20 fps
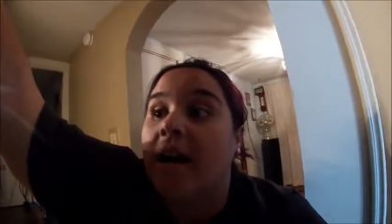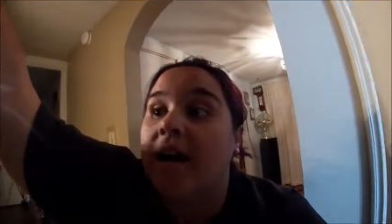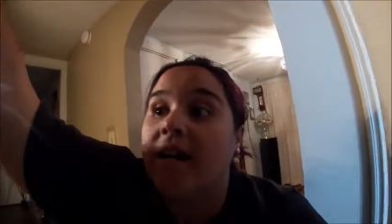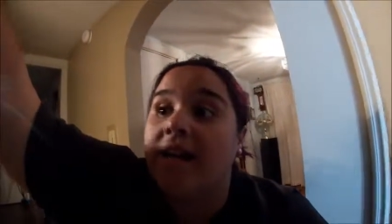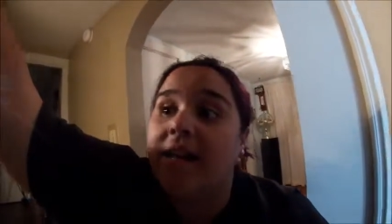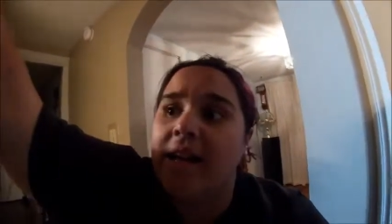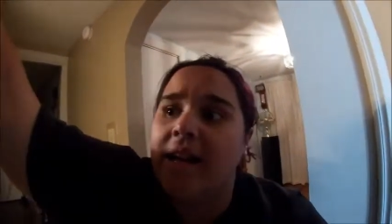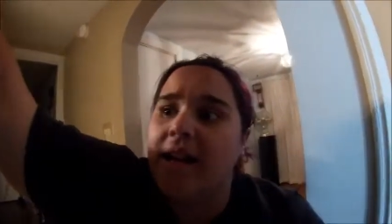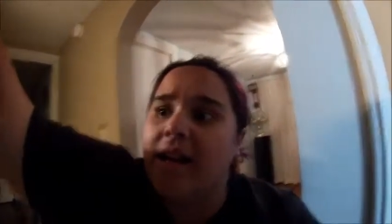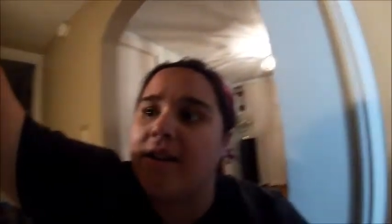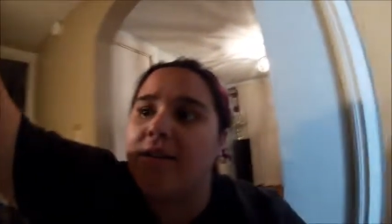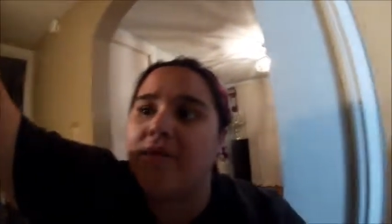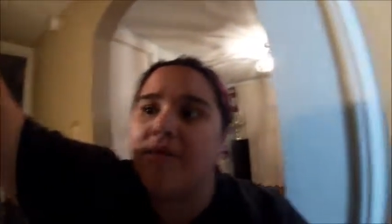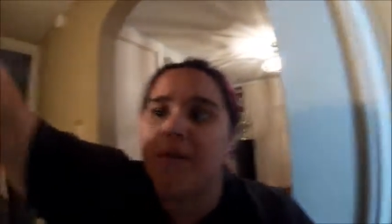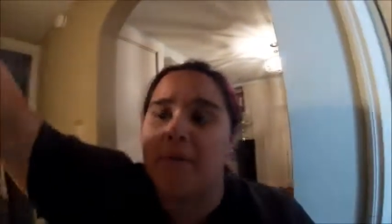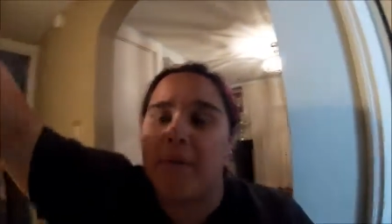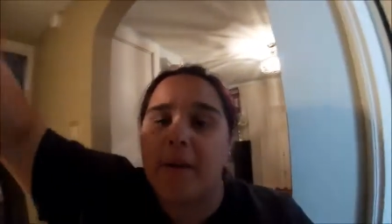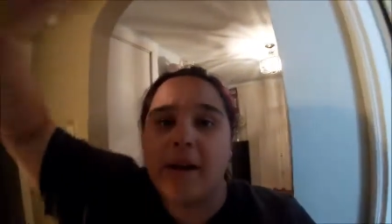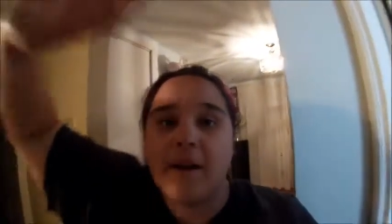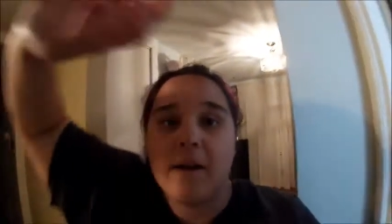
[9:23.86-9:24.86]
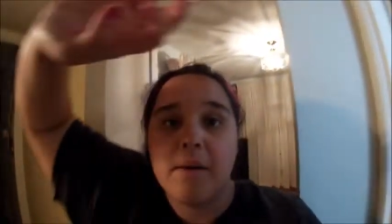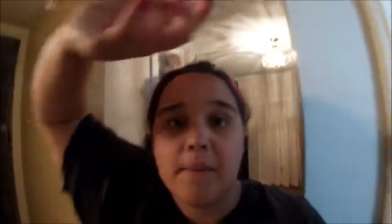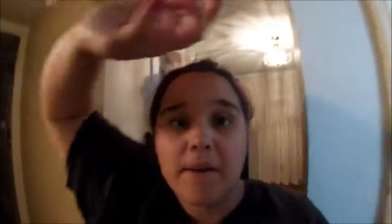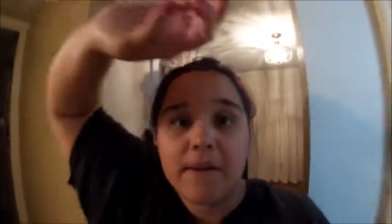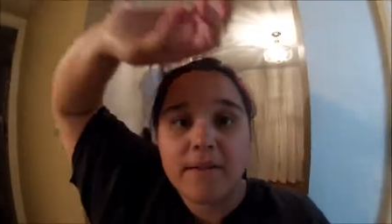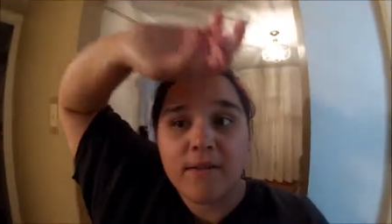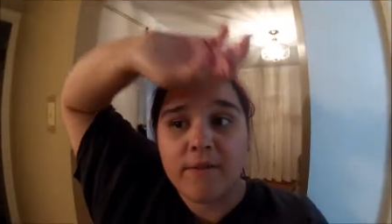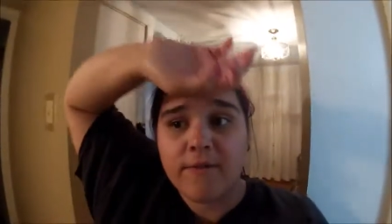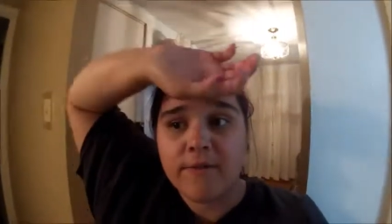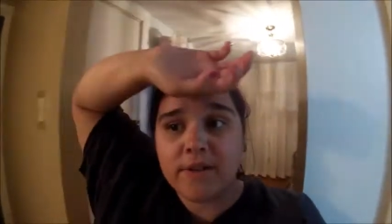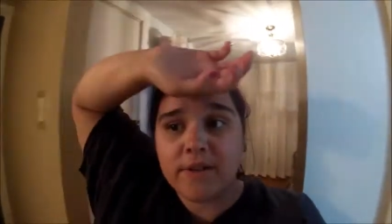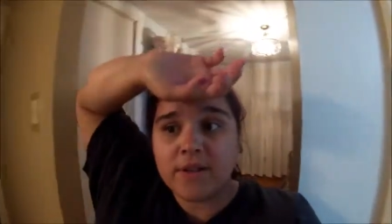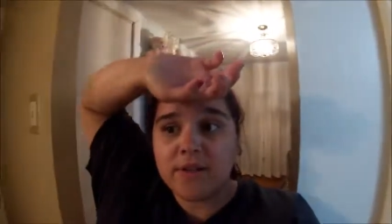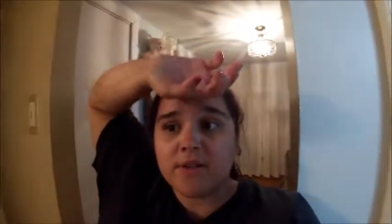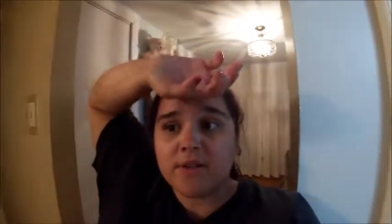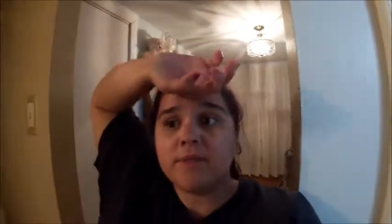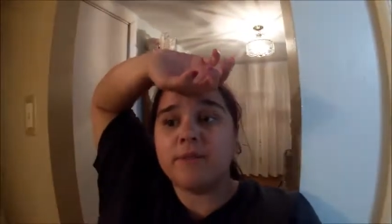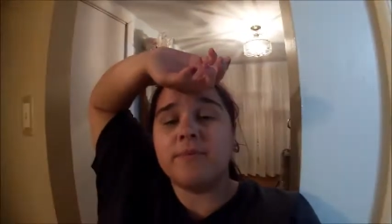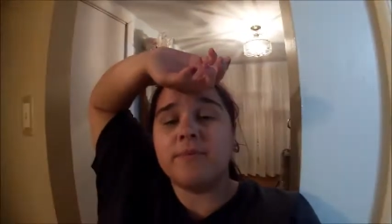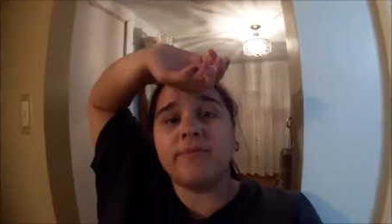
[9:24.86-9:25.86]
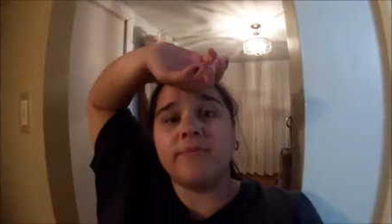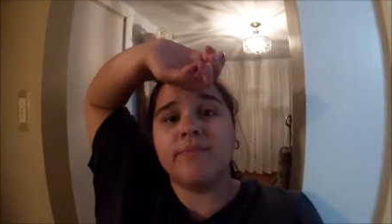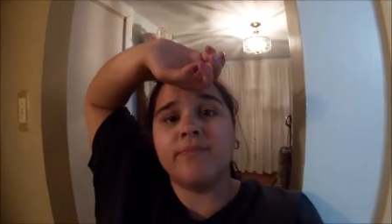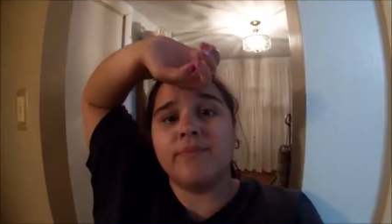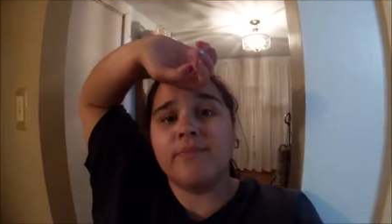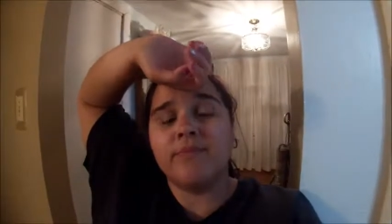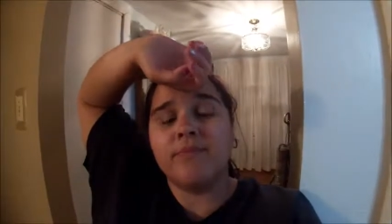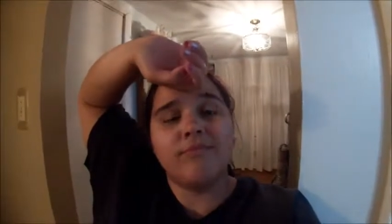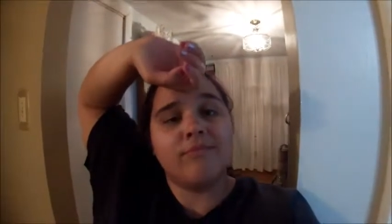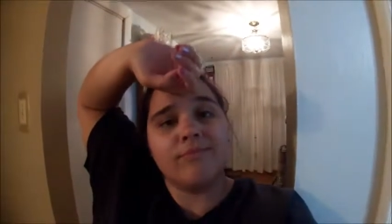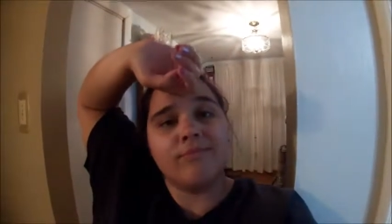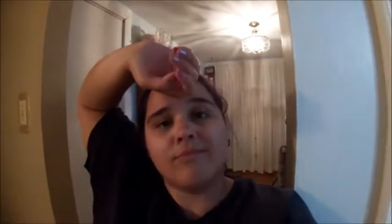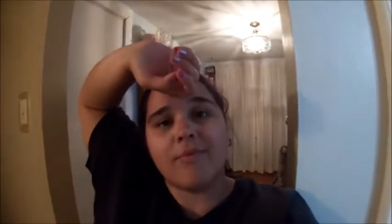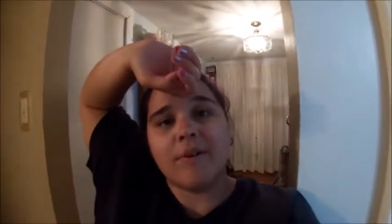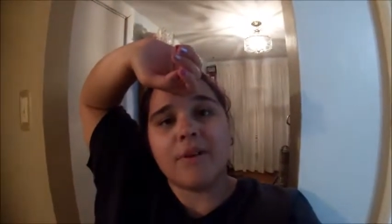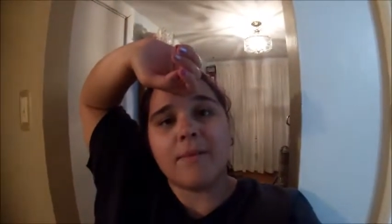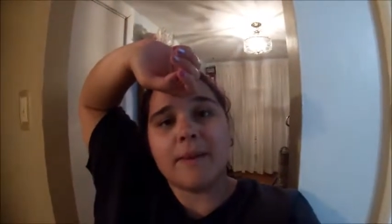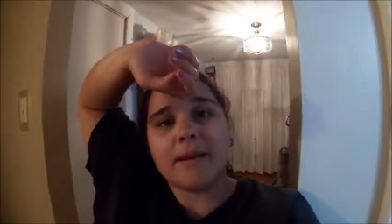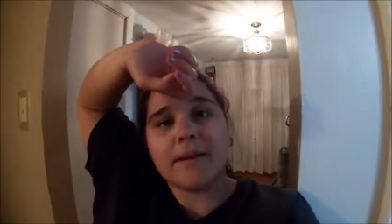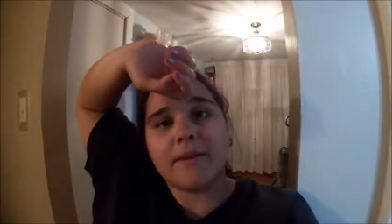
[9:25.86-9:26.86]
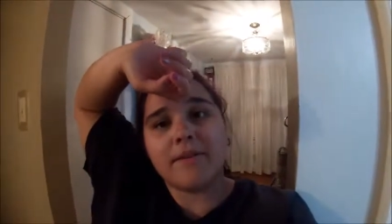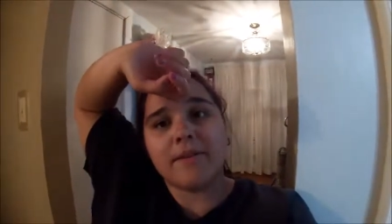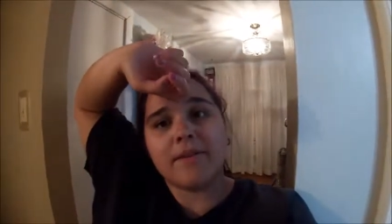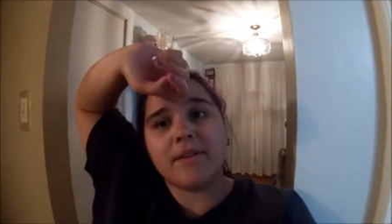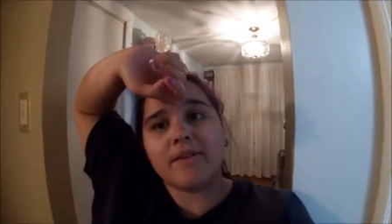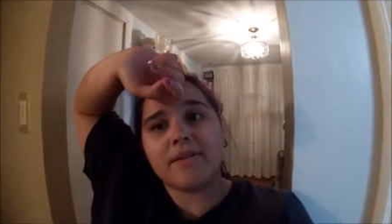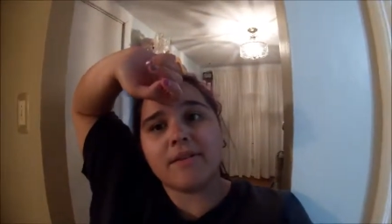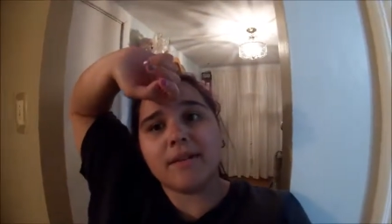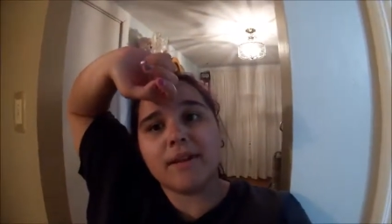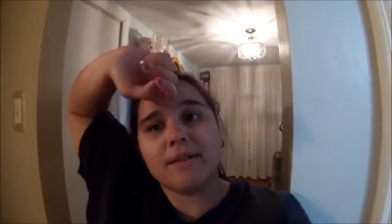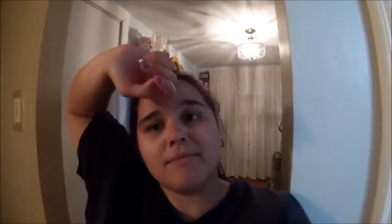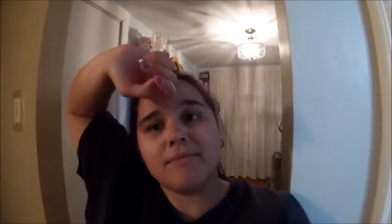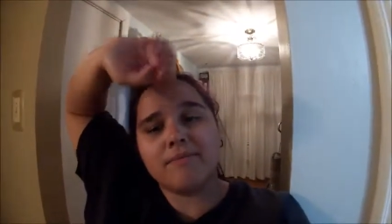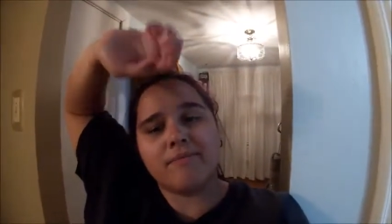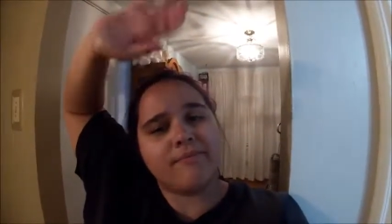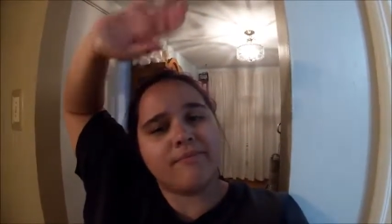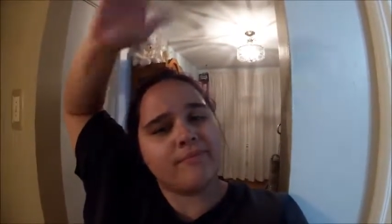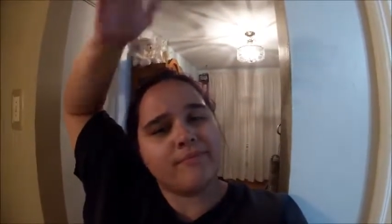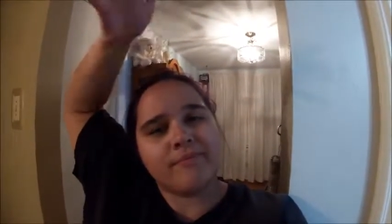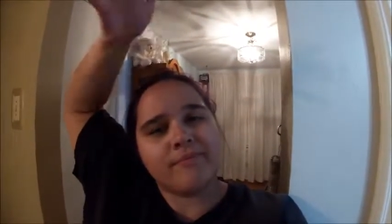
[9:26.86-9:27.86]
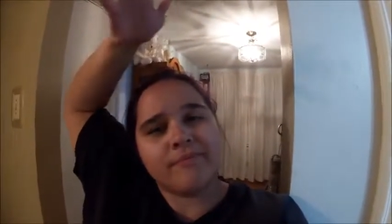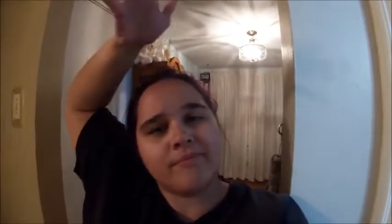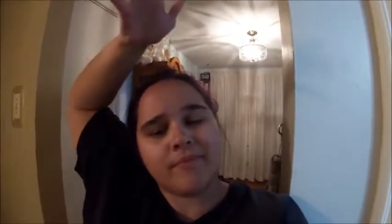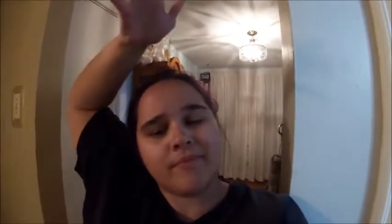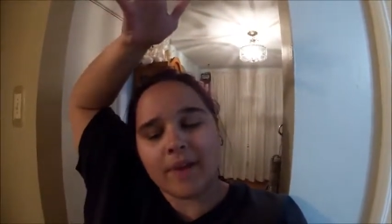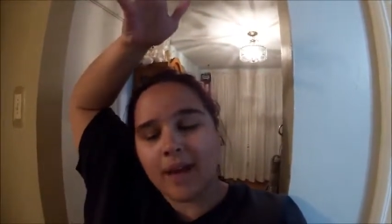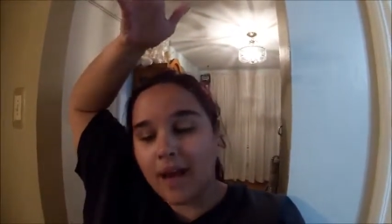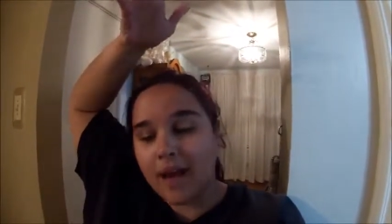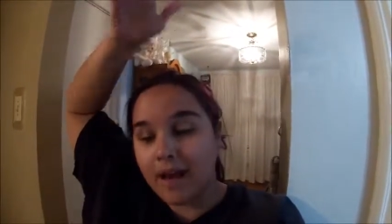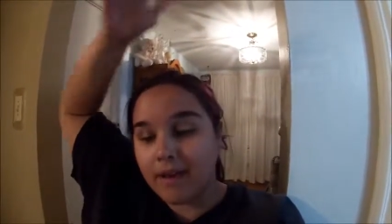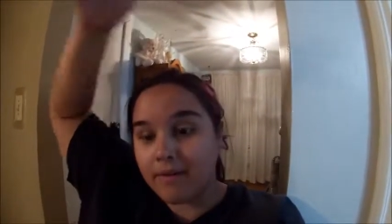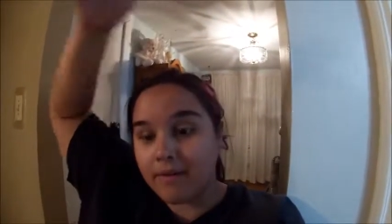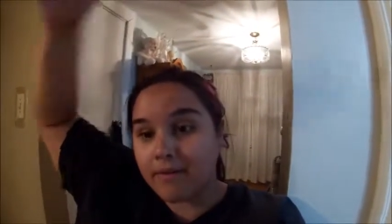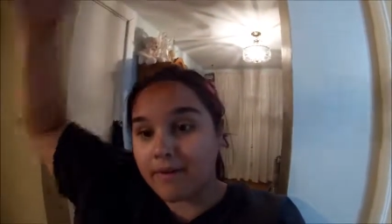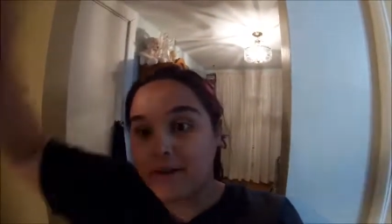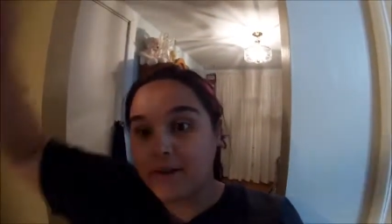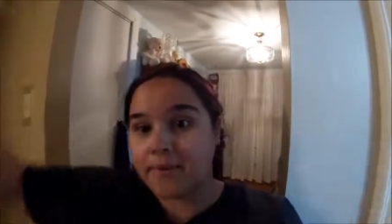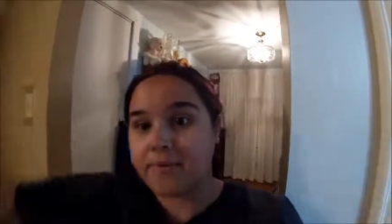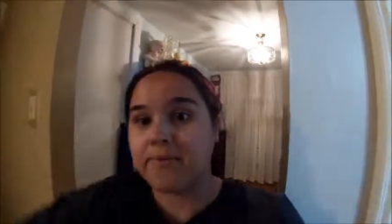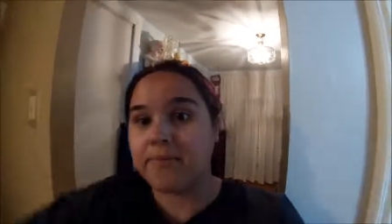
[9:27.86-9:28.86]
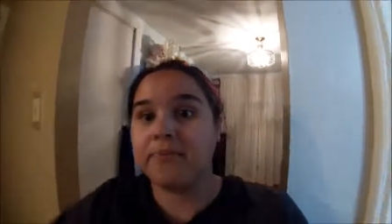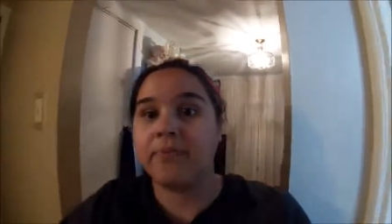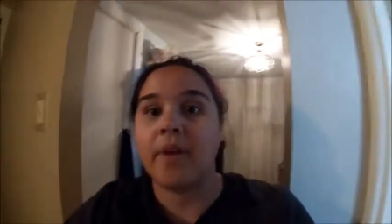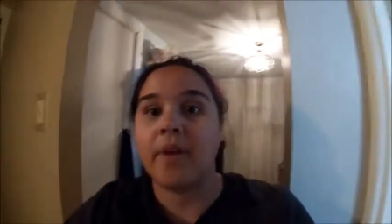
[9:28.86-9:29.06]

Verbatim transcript: I, I don't know what I got myself into. Why am I doing this again? I don't know.